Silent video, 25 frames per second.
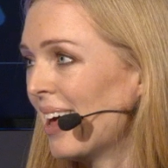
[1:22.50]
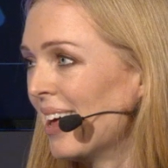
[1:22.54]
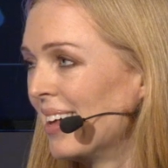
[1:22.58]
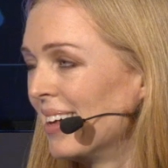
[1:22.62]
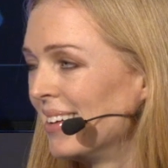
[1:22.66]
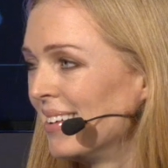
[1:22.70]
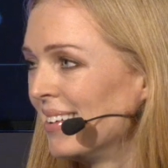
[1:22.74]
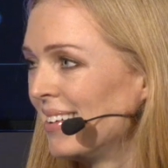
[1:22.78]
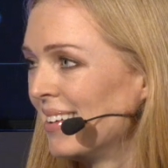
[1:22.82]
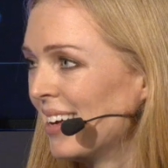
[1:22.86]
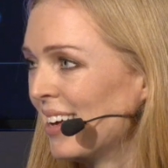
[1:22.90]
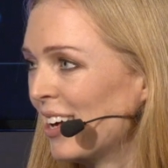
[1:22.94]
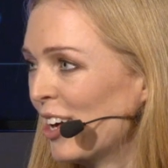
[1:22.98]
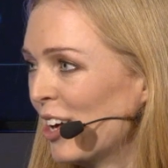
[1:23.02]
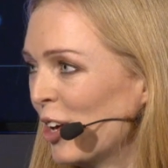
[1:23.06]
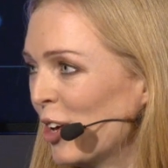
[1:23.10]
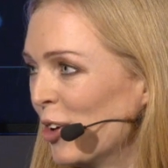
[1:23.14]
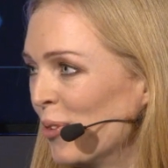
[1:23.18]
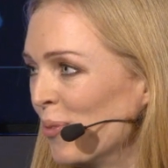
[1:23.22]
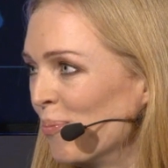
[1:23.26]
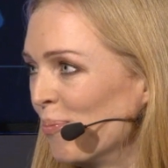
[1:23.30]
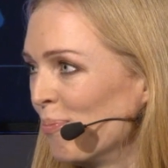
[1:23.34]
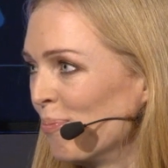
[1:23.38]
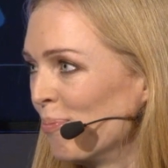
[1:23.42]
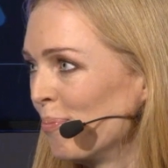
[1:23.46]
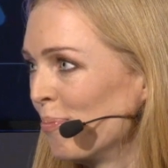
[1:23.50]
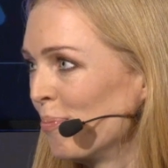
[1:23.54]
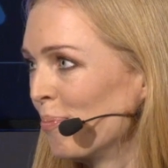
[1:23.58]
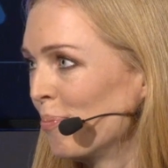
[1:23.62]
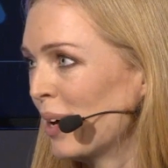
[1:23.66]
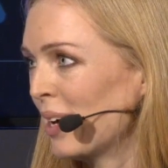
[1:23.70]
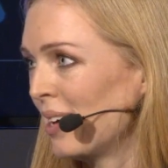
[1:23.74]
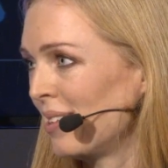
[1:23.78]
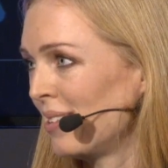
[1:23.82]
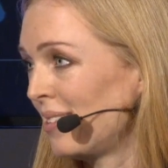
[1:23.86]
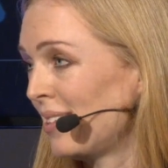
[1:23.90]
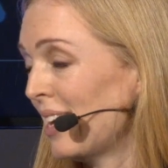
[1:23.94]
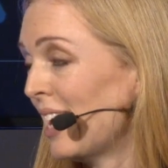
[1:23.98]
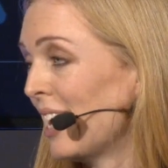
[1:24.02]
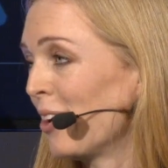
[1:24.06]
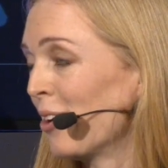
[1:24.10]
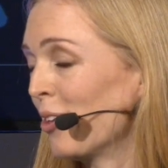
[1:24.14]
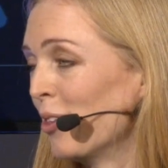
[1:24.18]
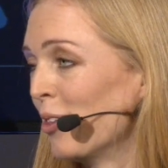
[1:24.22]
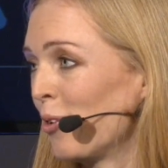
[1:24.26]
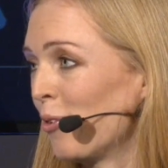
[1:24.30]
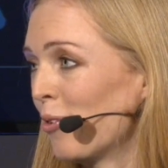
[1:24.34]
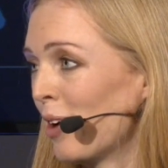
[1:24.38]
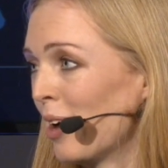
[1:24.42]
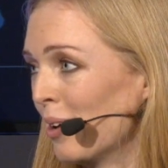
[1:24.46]
And by staying
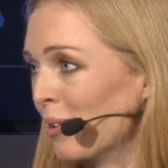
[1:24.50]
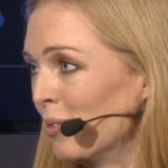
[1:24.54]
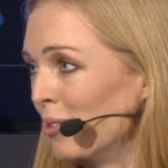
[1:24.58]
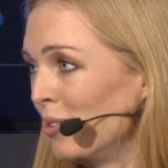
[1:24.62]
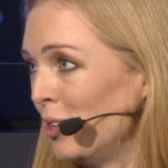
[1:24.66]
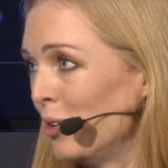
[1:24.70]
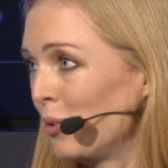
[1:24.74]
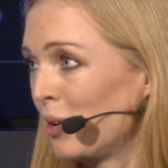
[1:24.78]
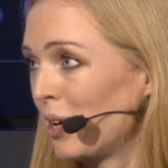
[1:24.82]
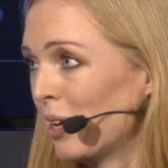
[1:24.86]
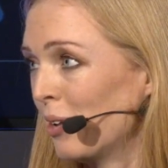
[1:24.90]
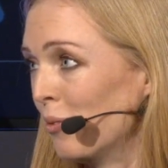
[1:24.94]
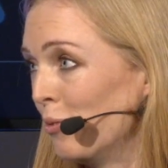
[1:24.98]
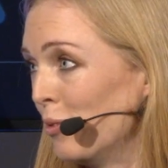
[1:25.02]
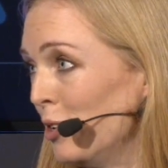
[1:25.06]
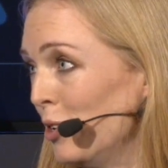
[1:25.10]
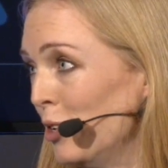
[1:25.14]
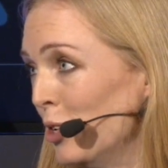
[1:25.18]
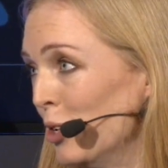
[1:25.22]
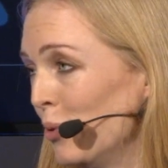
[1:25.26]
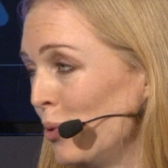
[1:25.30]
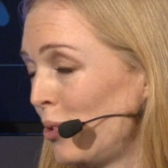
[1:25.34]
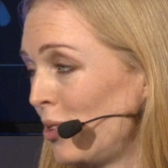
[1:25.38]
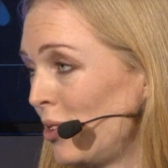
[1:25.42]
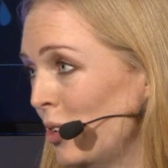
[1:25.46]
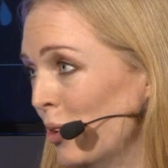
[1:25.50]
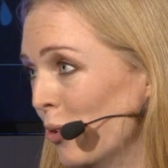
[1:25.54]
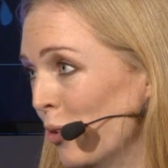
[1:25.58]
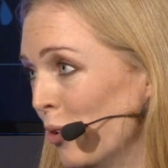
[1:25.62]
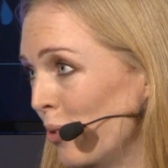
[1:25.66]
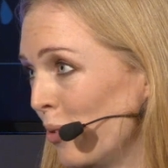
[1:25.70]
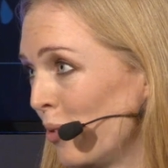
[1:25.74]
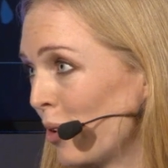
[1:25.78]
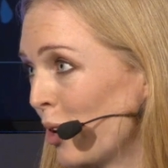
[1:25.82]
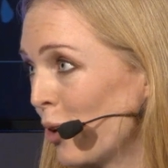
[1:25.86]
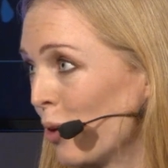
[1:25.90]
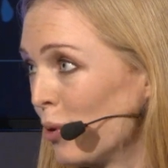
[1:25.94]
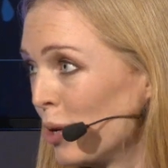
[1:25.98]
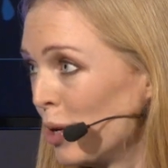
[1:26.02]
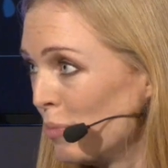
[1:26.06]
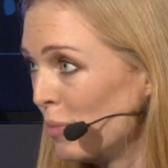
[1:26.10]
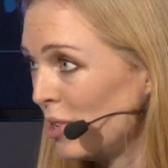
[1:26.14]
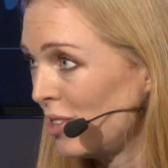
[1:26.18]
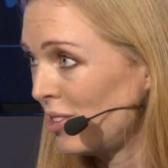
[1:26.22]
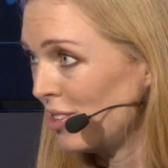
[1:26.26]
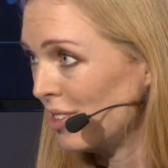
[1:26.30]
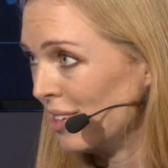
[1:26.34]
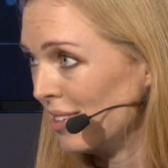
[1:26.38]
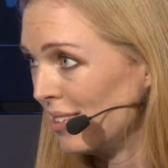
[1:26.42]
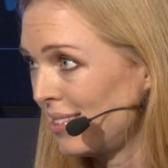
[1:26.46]
on the ground, you can reduce your own
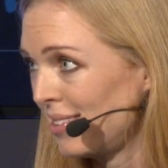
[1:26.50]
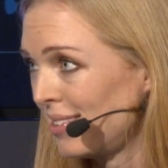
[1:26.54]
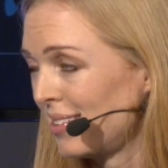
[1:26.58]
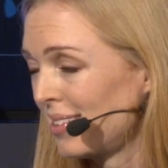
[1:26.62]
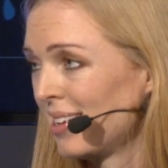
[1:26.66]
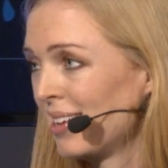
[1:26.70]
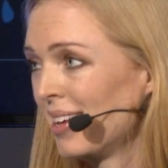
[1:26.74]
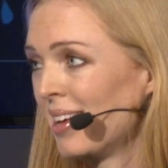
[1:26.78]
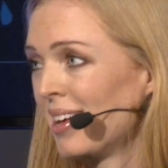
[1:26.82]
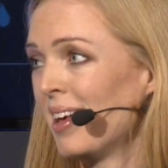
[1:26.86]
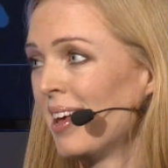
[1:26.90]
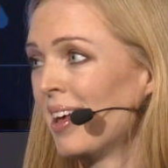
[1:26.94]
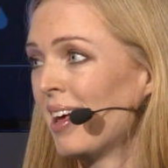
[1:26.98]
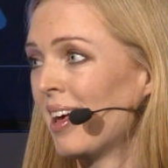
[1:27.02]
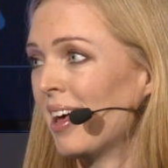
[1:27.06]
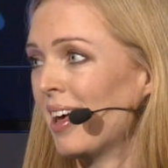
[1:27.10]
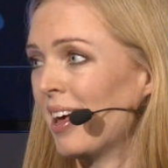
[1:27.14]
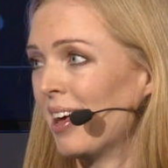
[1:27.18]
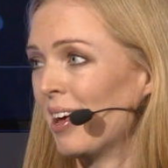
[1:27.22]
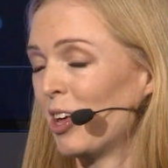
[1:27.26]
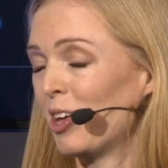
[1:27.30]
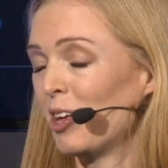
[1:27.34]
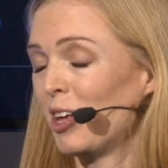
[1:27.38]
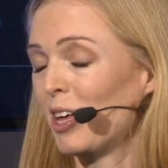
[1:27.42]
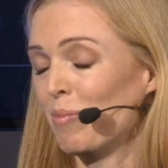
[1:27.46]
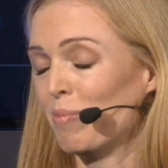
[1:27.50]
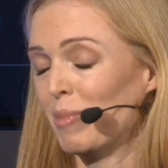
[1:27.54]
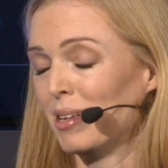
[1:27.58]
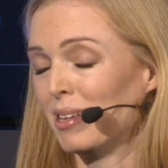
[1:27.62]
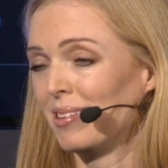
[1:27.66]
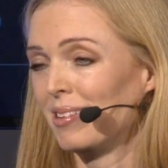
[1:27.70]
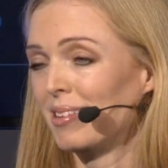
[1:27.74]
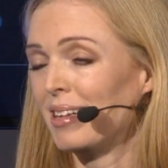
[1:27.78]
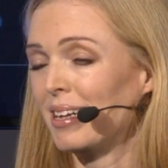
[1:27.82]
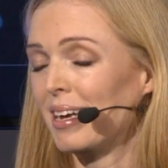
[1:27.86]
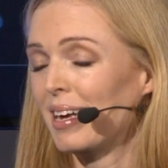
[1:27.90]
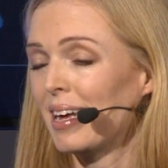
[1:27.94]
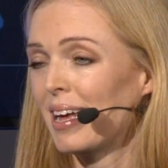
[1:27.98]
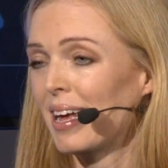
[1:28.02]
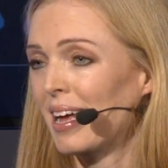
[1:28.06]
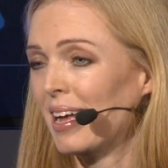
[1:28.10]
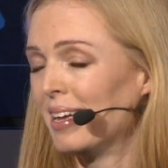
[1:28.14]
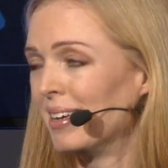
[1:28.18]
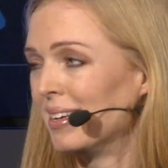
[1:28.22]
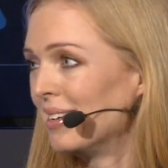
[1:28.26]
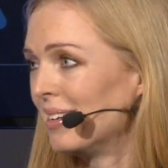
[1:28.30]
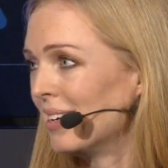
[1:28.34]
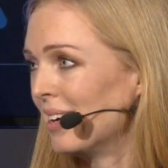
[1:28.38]
emissions immensely. And